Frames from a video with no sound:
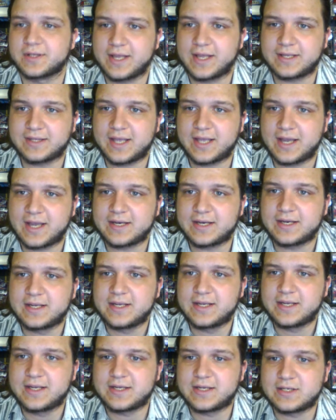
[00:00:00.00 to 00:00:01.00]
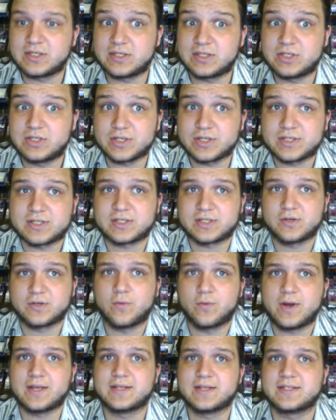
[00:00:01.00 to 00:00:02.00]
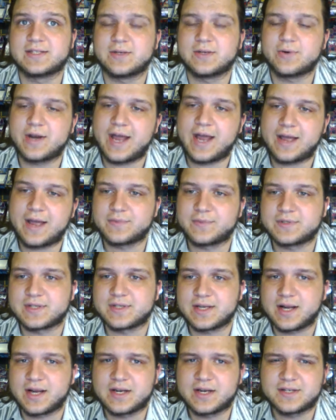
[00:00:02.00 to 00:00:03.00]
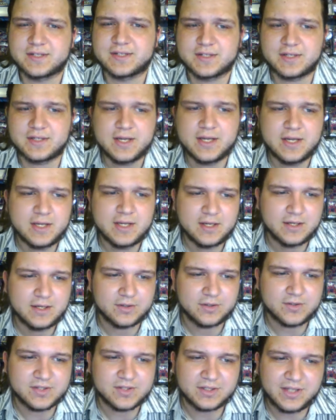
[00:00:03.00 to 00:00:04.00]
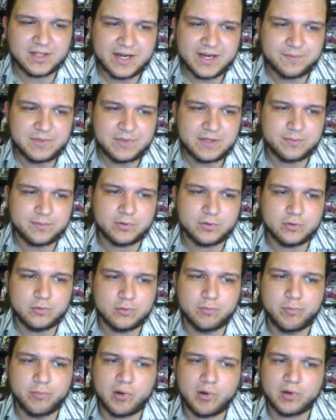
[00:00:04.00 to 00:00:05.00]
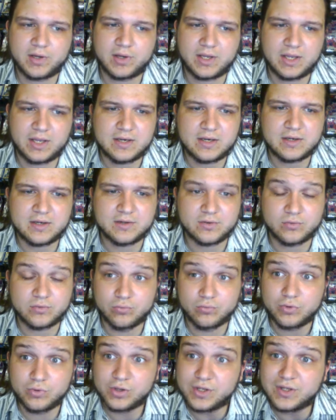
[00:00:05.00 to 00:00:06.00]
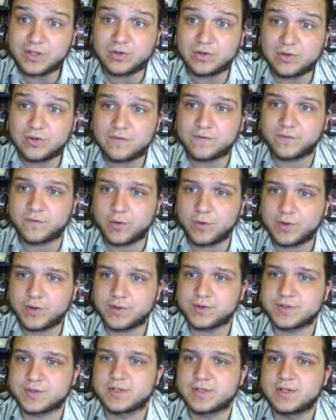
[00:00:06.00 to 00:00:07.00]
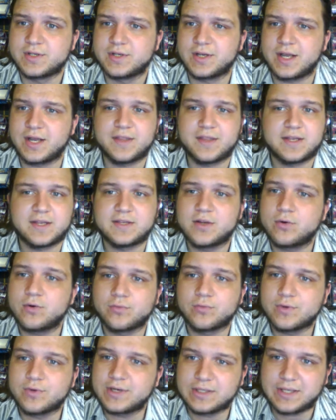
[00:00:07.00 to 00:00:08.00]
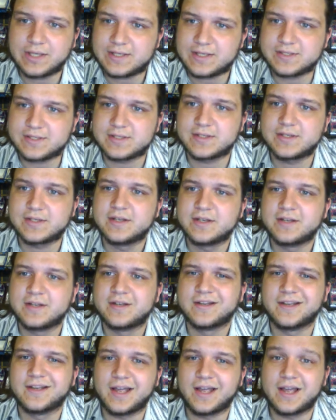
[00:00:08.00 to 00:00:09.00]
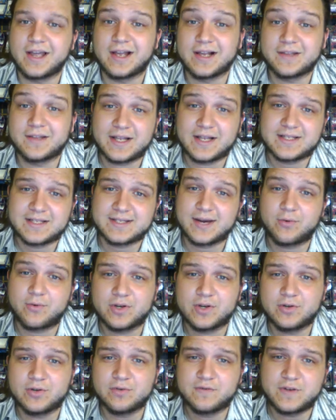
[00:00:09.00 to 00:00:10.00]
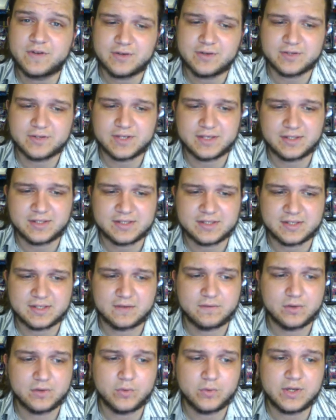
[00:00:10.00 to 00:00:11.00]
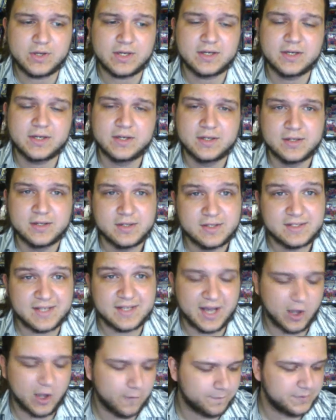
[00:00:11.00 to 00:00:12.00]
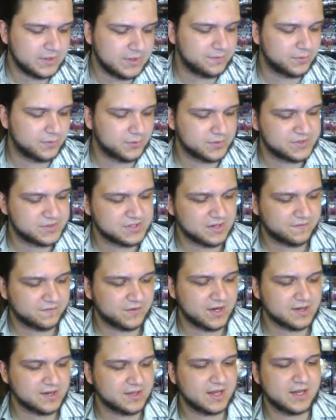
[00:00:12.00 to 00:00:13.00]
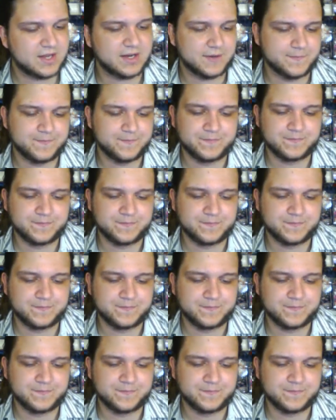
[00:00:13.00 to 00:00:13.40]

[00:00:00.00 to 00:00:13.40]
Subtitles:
like that just to wait and see what happens? Like, honestly, there's a lot of people who bulk in really good foils and they don't realize it. And that's why I want to do videos like this every week to help people with stuff like that.